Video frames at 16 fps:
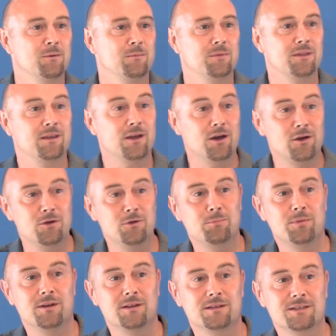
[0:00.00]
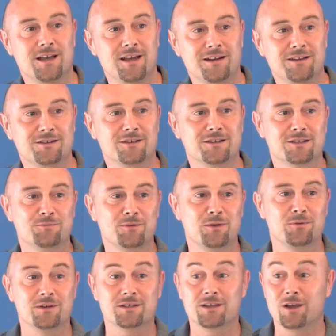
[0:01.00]
But the open intelligence by
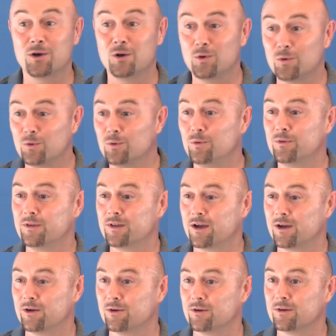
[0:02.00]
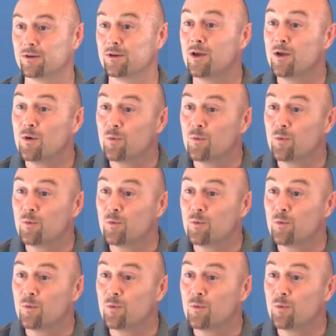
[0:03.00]
which they're all known,